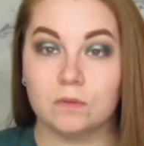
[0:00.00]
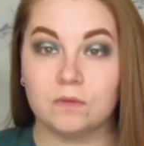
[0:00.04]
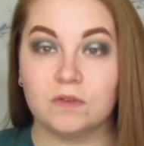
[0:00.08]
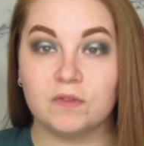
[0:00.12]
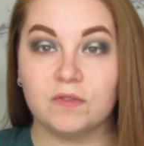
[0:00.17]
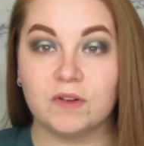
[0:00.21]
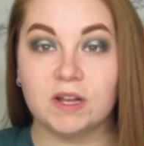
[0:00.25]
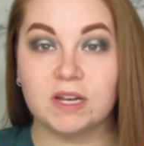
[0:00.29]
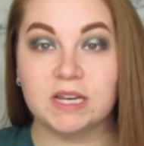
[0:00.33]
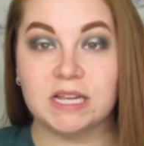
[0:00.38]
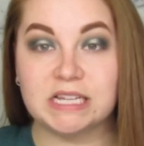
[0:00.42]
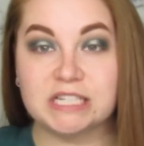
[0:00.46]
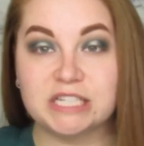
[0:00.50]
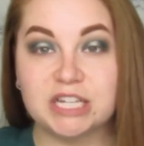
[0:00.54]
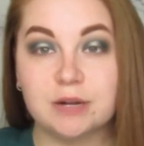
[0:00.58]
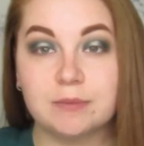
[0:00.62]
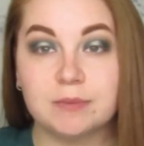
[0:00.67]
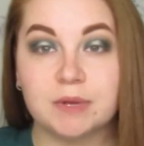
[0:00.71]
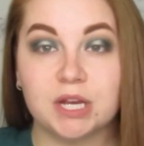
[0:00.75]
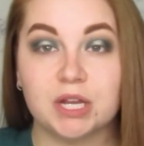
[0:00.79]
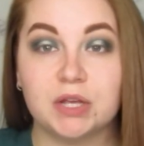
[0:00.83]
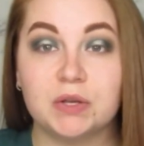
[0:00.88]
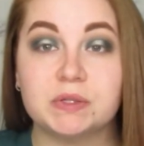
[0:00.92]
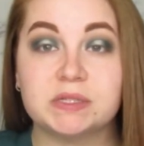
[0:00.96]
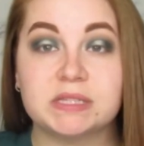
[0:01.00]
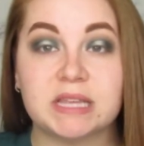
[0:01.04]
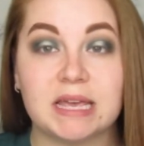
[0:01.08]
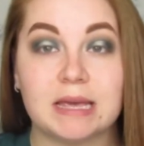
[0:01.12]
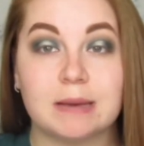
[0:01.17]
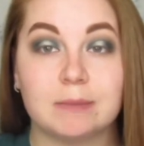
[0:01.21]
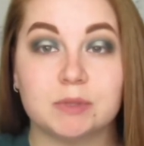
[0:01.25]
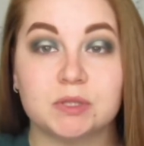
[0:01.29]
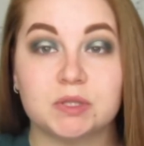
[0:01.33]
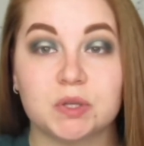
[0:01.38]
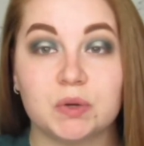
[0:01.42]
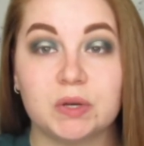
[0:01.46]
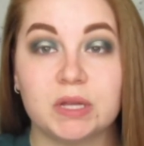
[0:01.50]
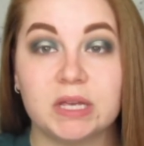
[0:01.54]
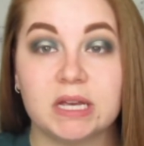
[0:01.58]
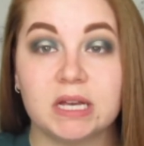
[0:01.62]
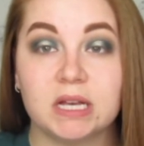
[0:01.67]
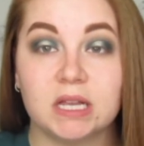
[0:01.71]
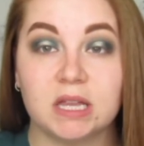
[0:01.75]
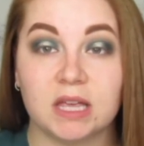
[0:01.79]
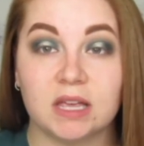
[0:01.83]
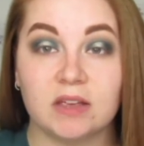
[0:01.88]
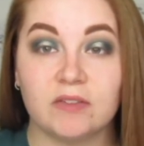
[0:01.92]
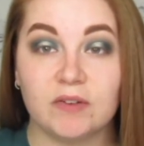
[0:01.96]
For foundation, I'm going to use the Amazonian
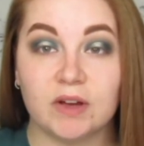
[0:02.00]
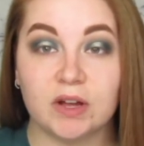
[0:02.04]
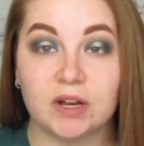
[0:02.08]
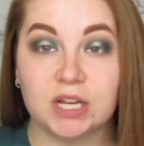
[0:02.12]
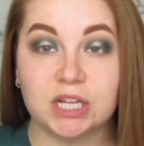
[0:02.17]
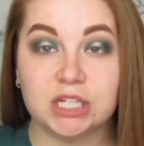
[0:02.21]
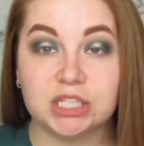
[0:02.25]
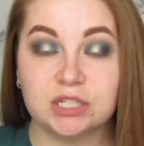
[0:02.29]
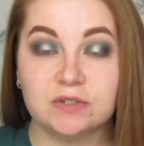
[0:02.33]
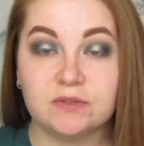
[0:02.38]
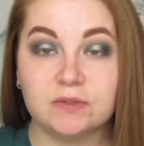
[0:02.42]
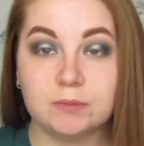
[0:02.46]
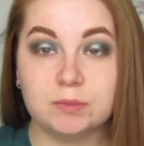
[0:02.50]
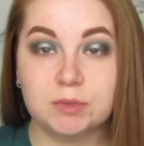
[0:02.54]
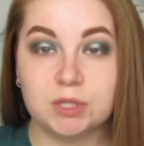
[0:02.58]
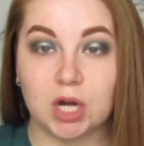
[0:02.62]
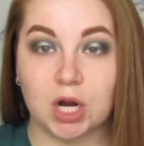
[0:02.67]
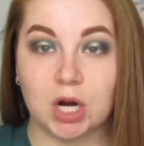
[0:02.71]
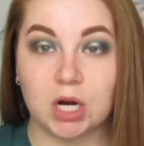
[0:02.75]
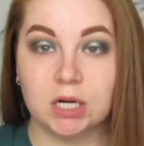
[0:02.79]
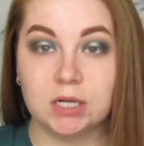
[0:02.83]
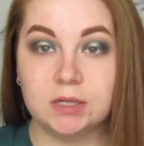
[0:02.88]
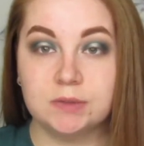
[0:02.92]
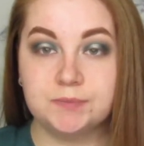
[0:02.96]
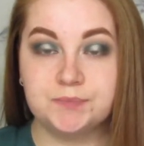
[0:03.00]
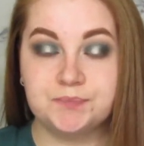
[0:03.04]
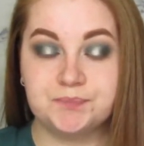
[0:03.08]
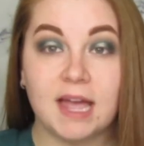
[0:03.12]
Clay Foundation from Tarte.